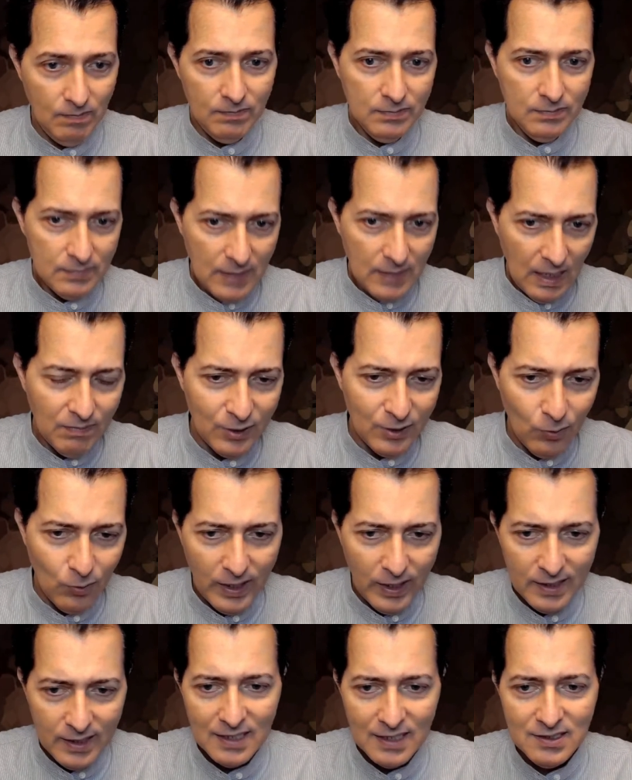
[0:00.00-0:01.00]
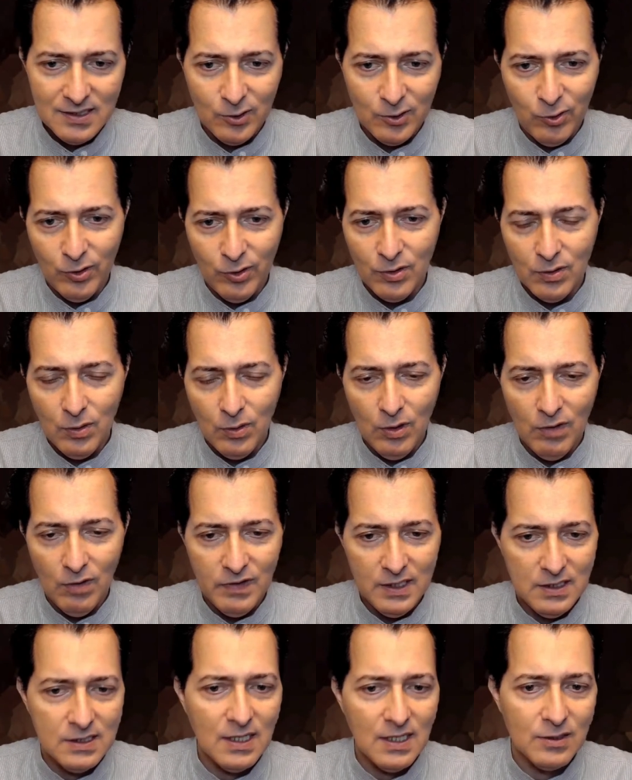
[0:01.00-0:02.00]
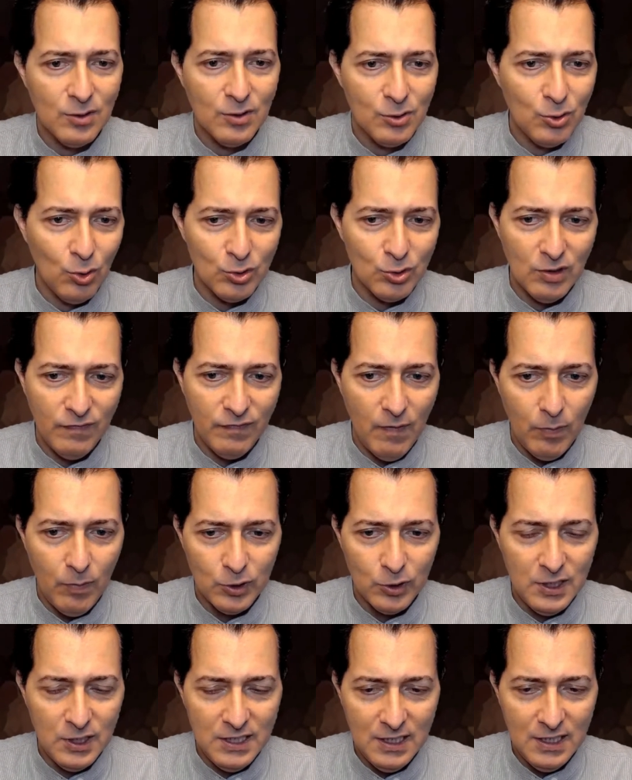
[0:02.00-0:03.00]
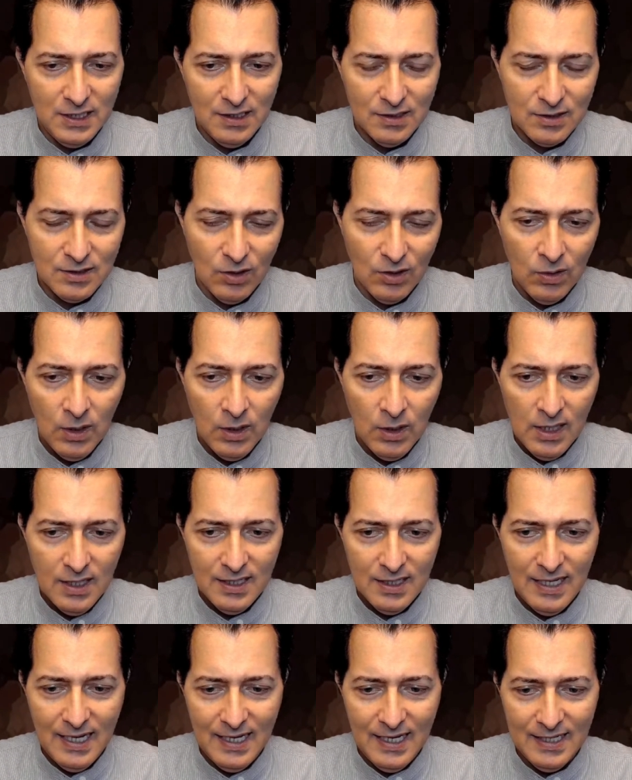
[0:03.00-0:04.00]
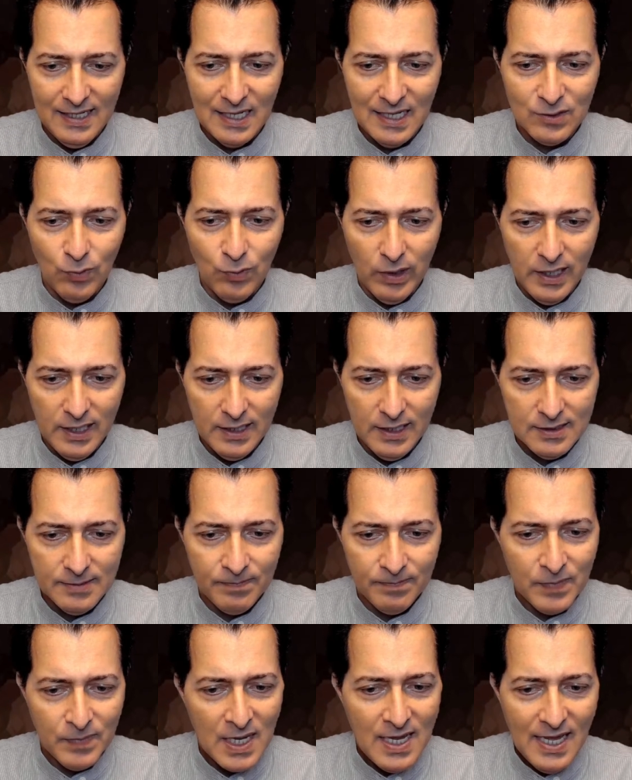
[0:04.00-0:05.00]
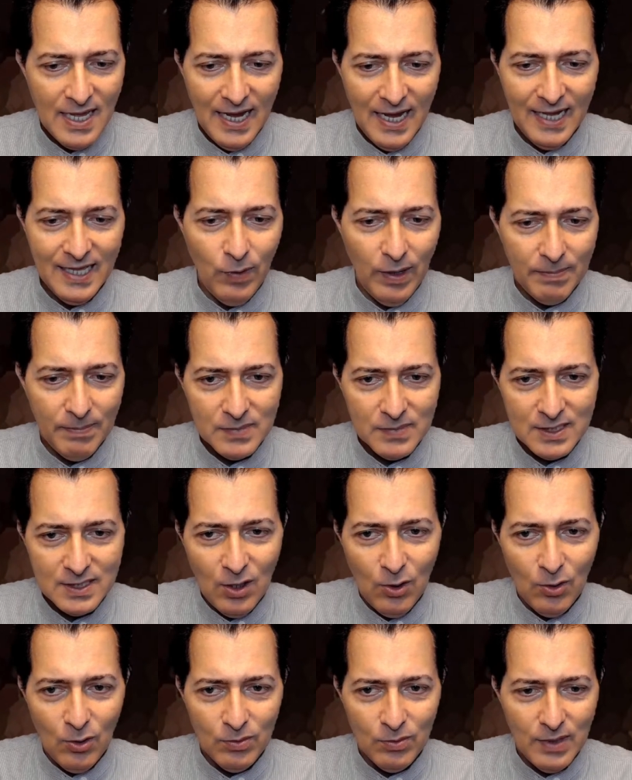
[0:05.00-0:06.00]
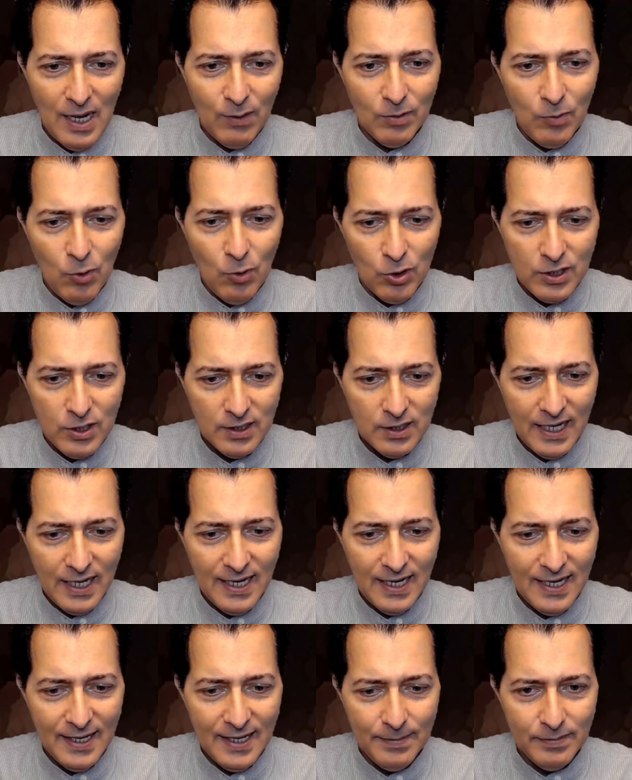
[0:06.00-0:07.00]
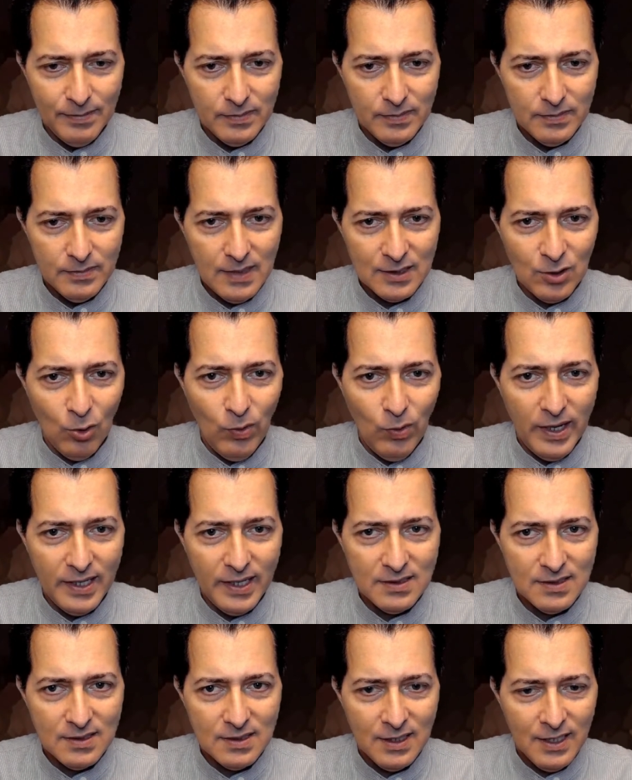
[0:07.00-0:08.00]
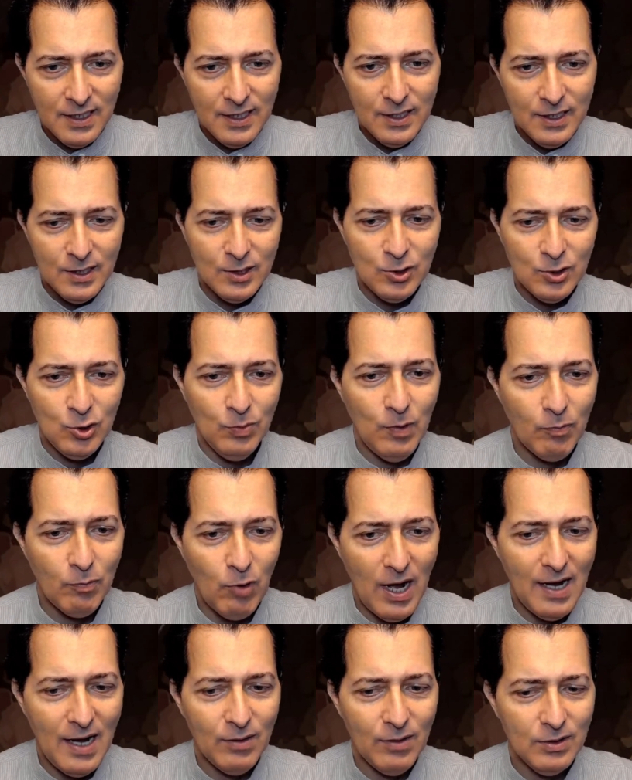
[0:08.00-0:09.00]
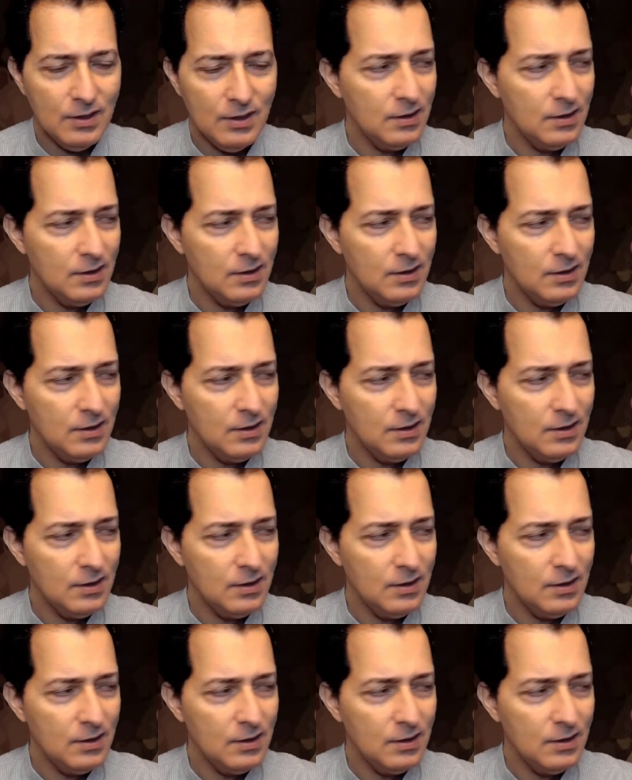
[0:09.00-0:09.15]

And by the way, as a trader, all of this is also a source of opportunity. So that's what it is. Anyway, so our book, as always, super proud.